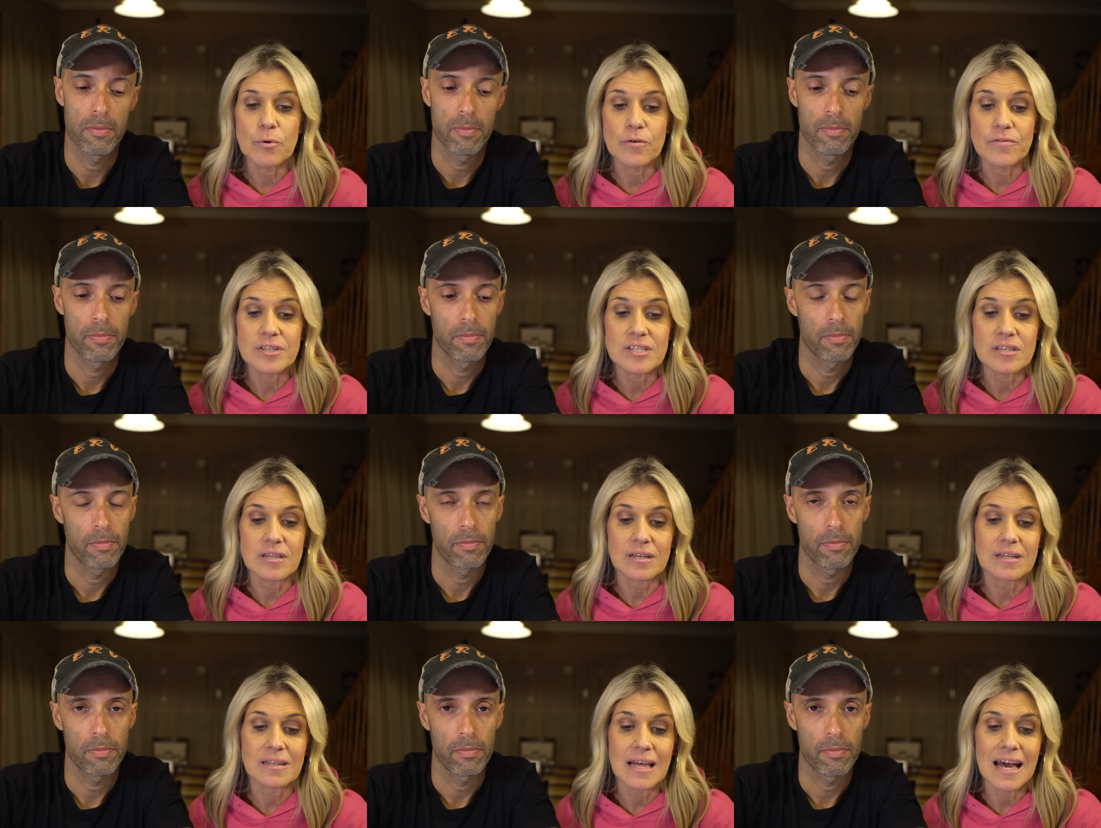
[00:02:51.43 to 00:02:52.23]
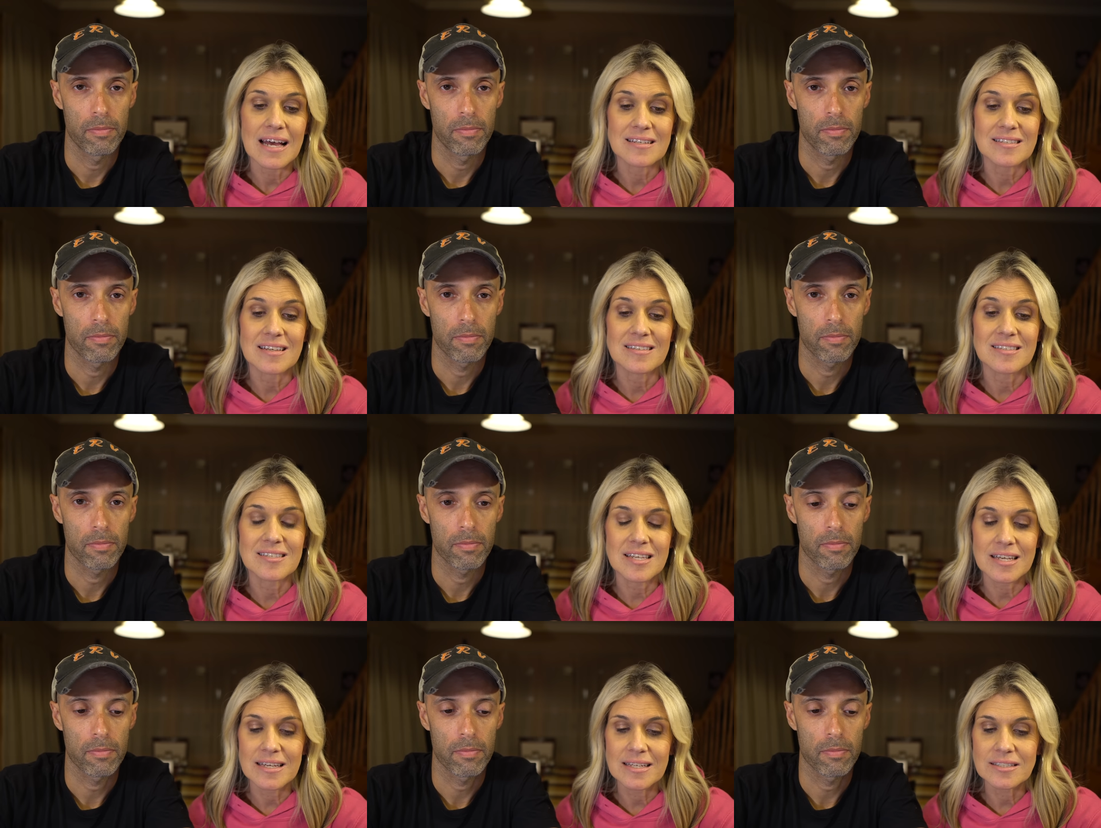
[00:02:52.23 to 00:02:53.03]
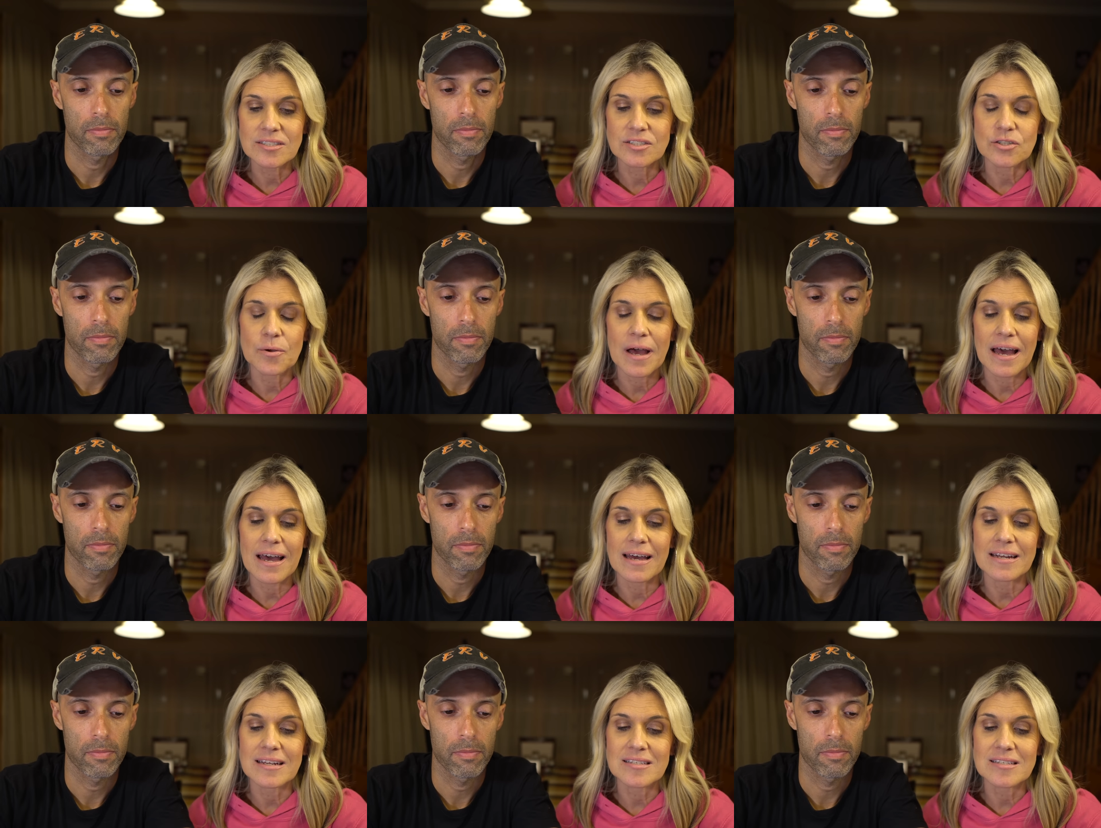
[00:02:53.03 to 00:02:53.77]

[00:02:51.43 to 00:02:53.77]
Speaker 1: move into the Class C's. You had